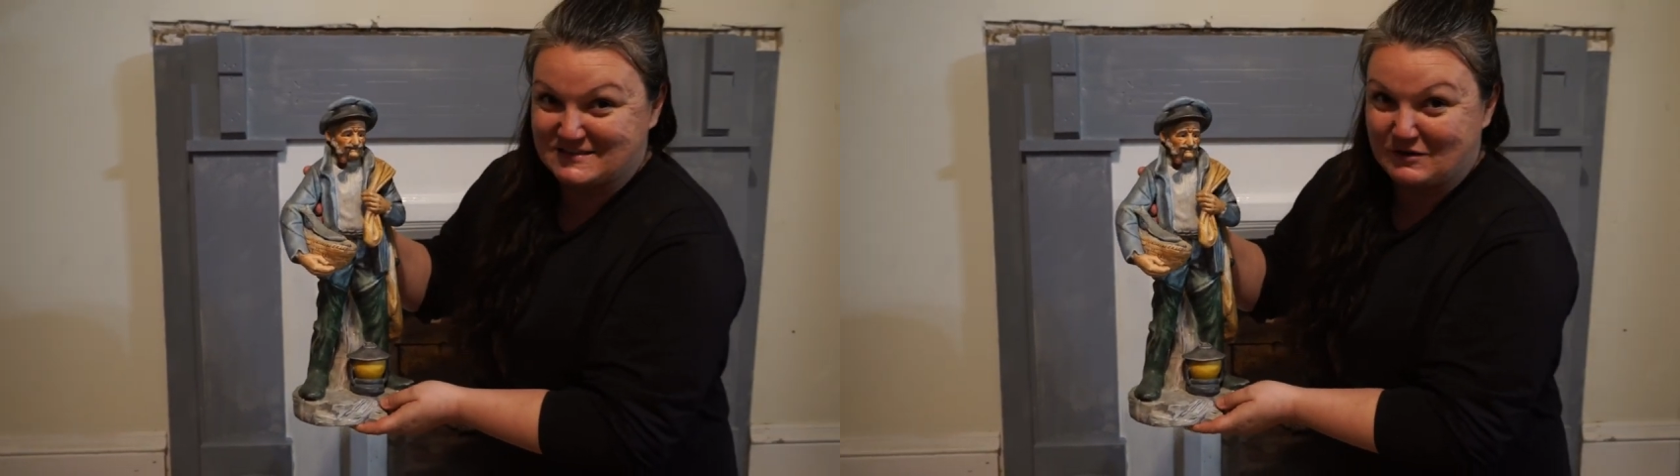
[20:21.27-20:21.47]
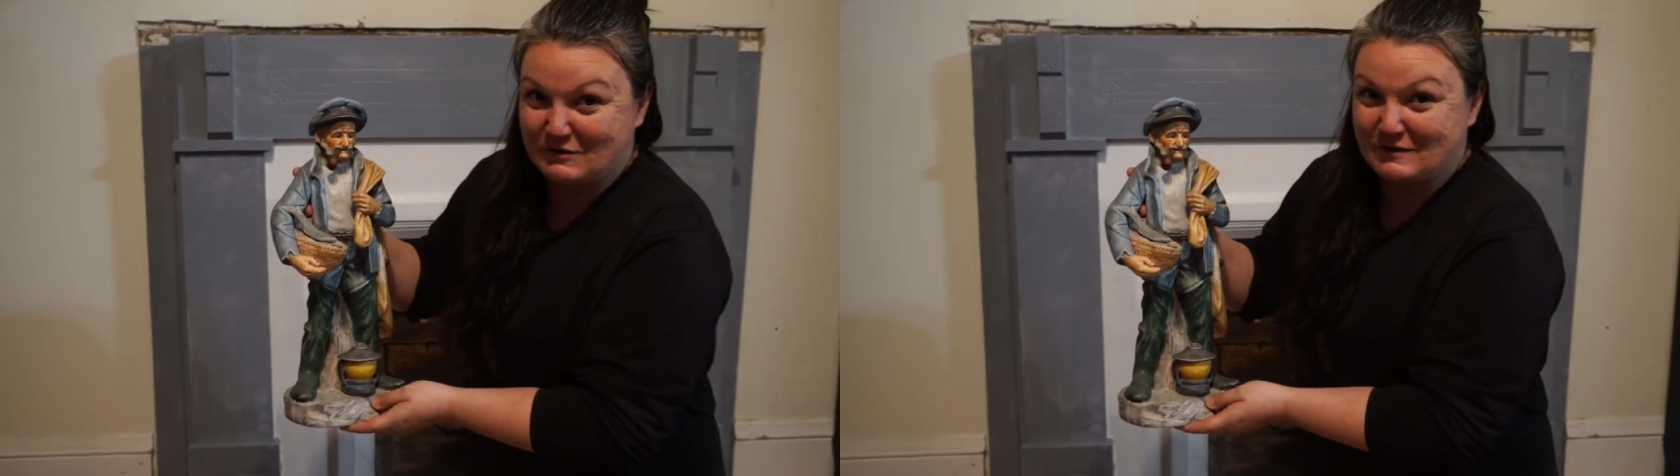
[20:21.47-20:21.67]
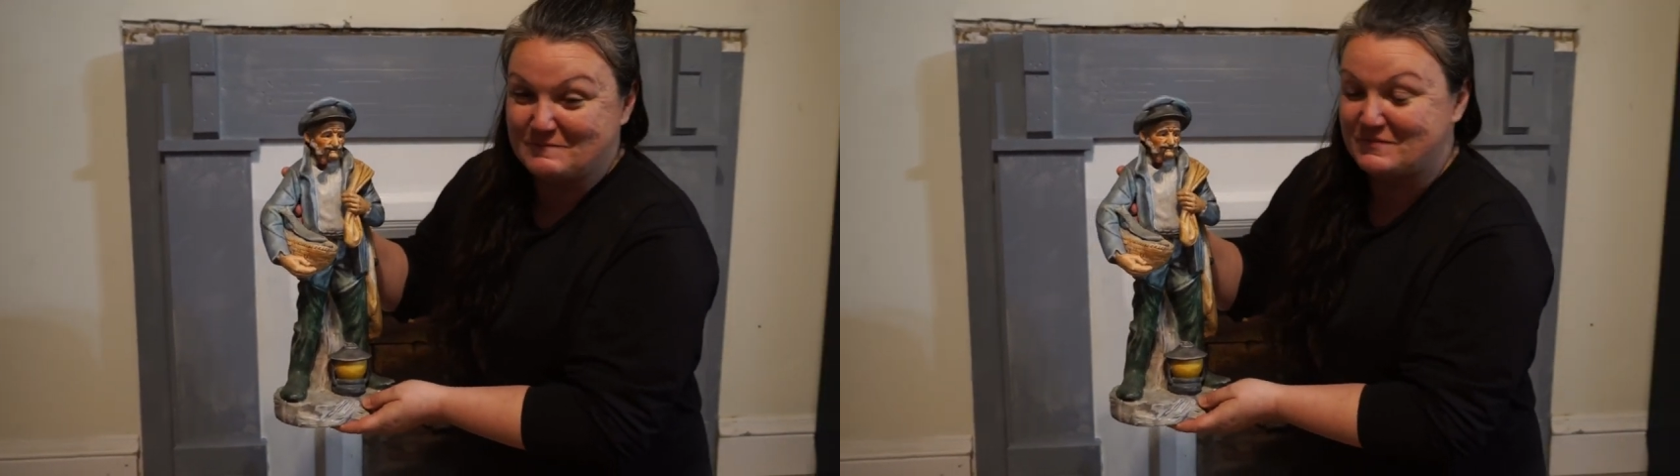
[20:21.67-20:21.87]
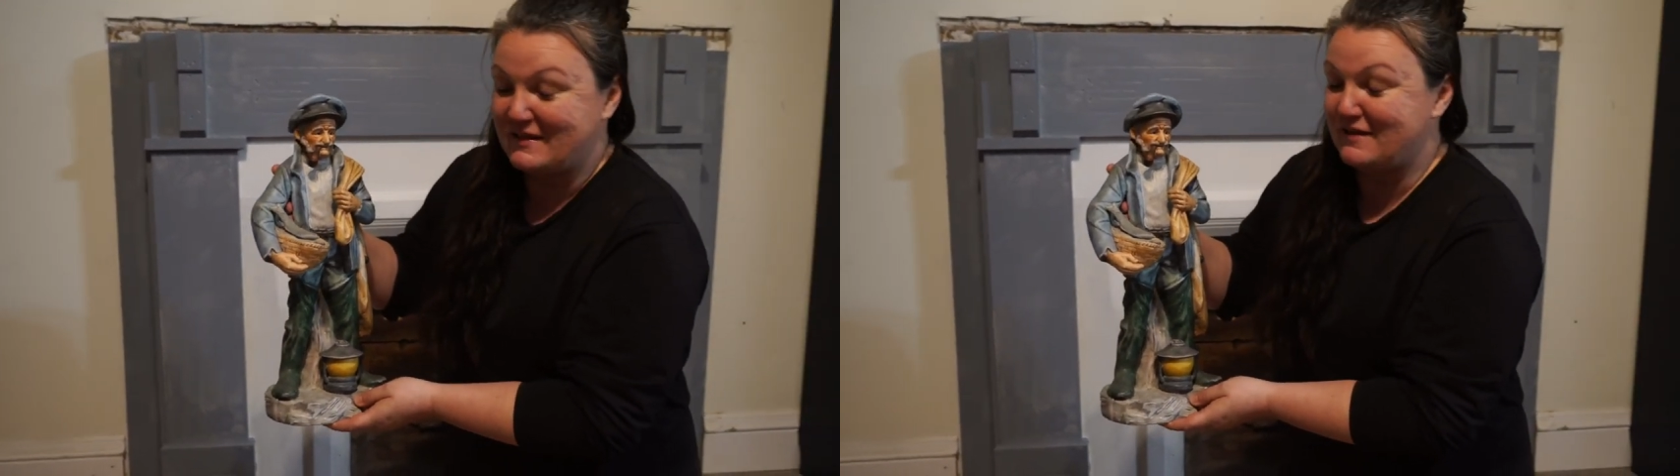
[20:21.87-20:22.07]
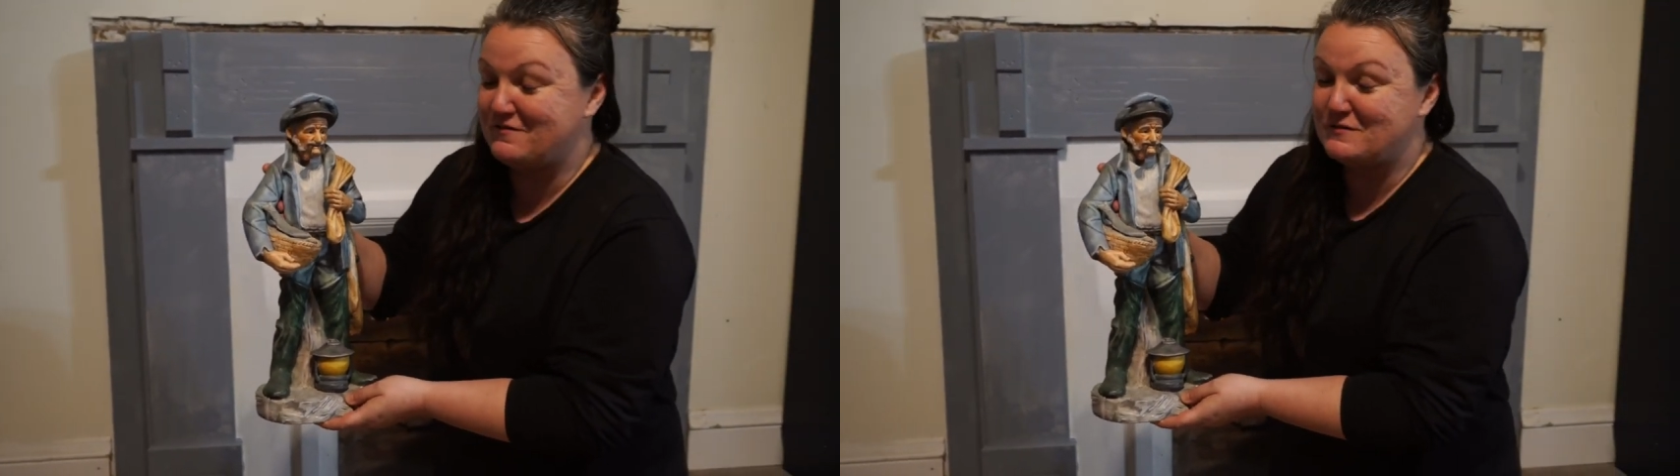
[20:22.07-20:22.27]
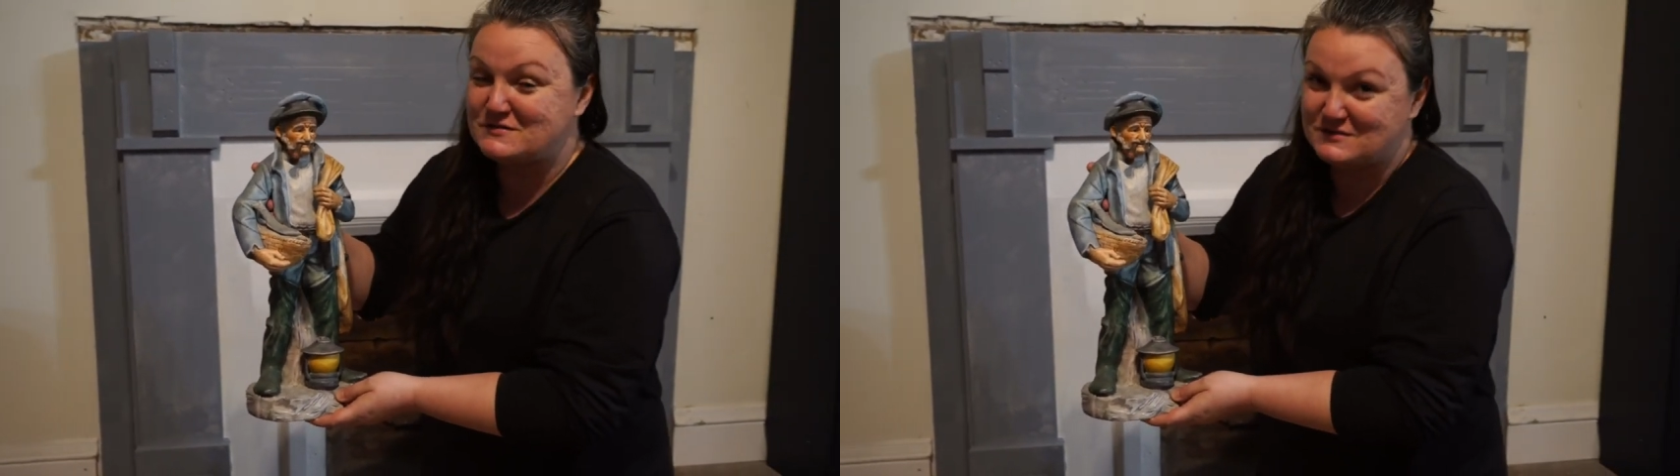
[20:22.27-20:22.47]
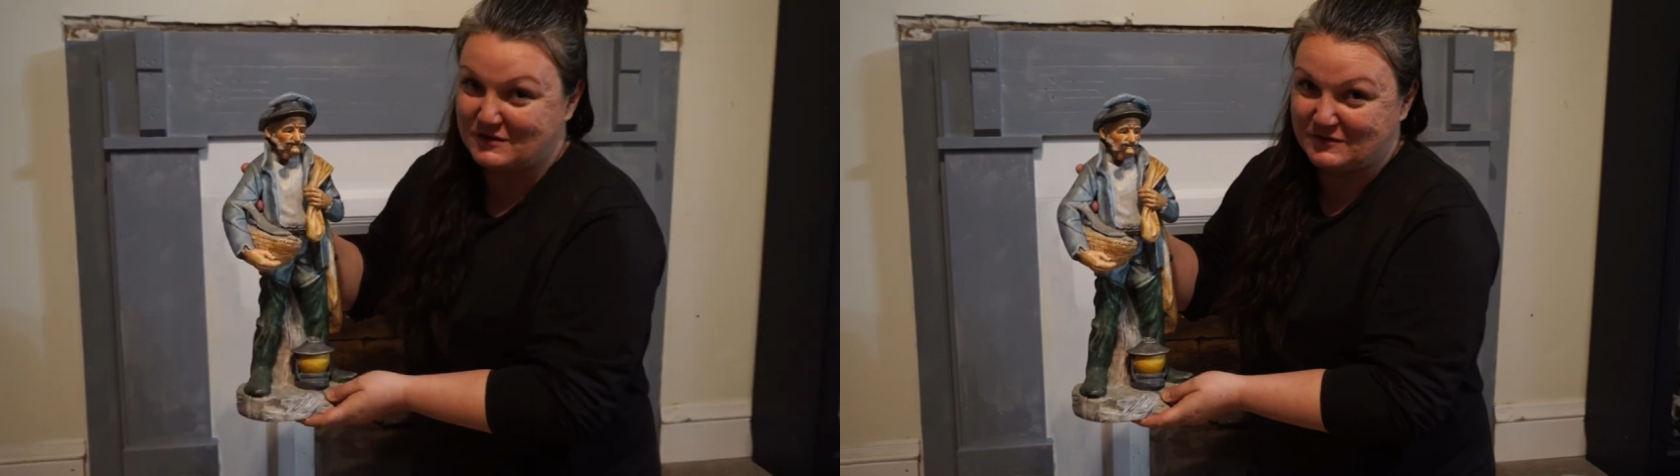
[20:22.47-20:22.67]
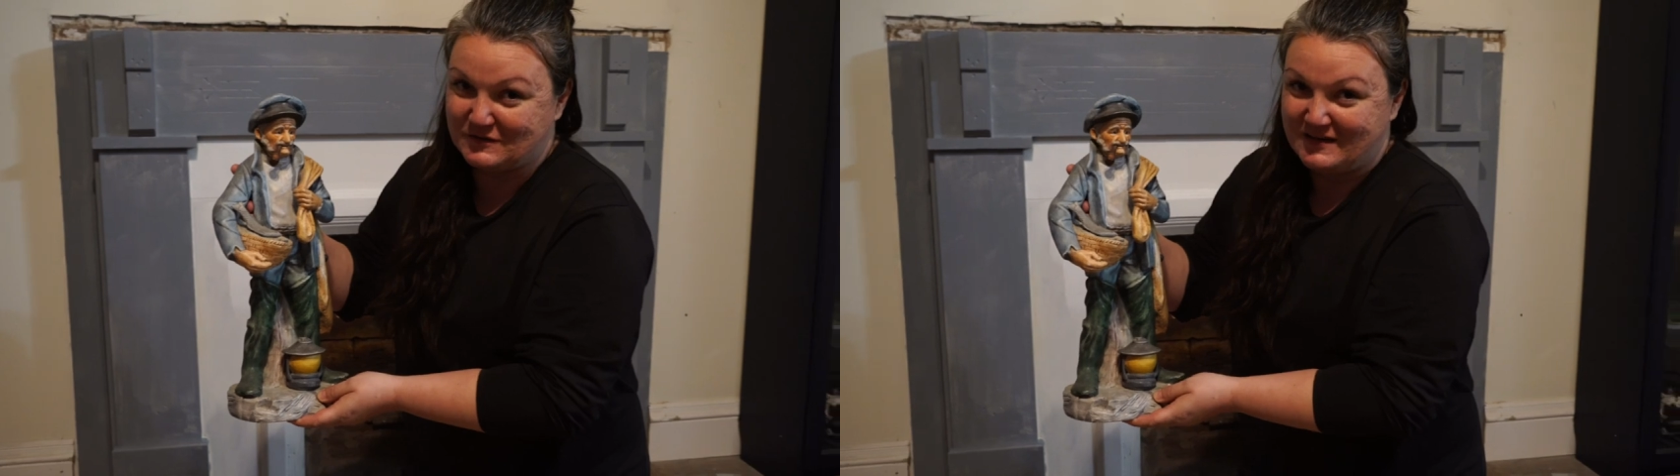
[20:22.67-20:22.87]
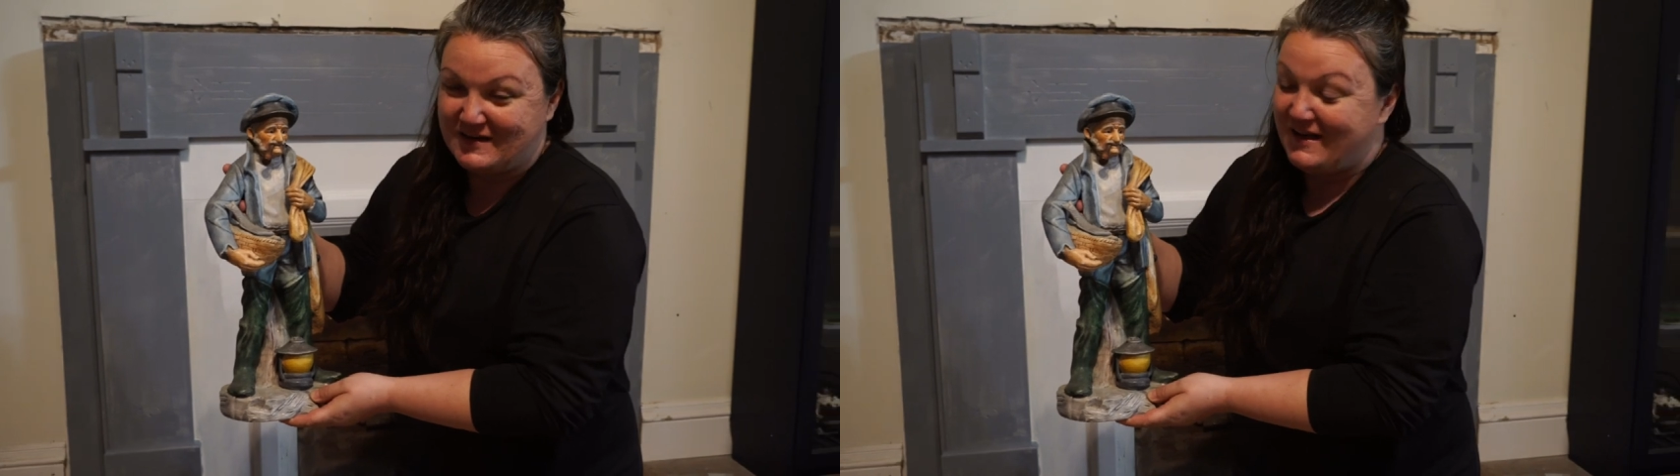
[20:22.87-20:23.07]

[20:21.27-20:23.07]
So, if it was you,